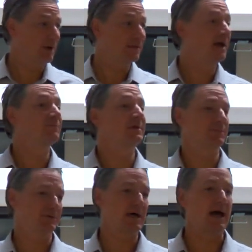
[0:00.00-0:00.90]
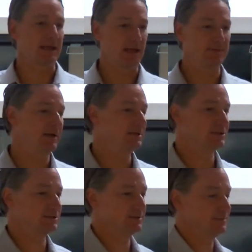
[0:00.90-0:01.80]
we'd rather have people die. I mean, it
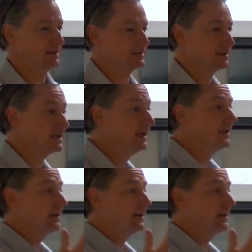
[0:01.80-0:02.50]
just didn't make sense.